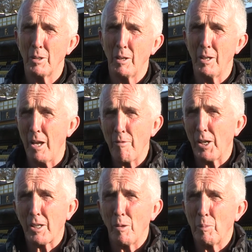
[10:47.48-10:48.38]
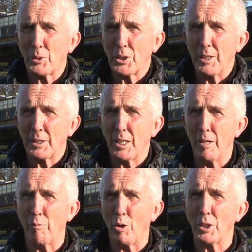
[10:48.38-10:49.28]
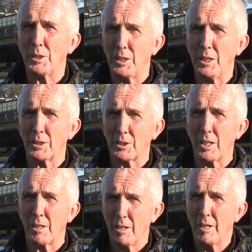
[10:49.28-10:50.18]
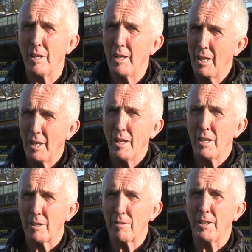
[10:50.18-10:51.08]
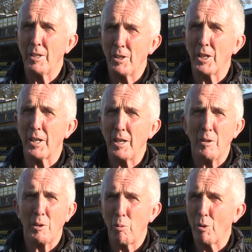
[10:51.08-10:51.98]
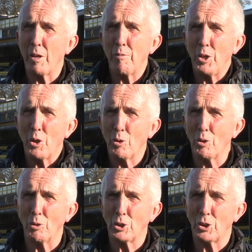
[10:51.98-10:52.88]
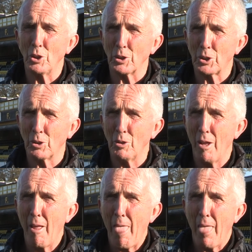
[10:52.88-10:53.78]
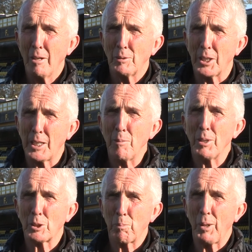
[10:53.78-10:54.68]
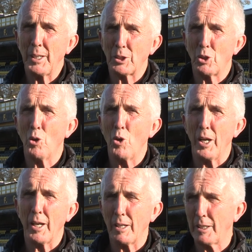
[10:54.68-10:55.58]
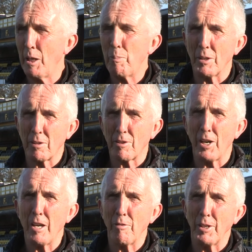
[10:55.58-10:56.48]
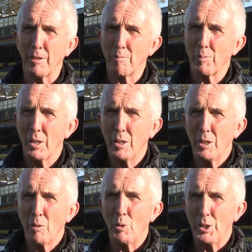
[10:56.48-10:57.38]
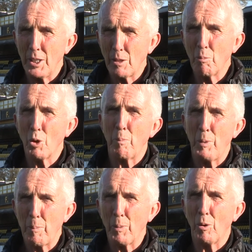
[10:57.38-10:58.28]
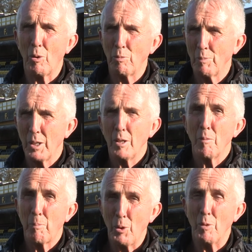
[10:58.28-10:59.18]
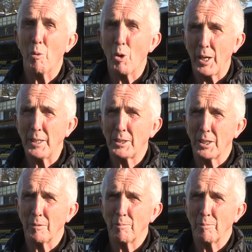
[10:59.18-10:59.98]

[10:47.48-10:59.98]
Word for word: And every club will say the same. Volunteers are are thin in the ground wherever you go, Stuart. So to keep this place going and keep it thriving, we need more people putting more into it.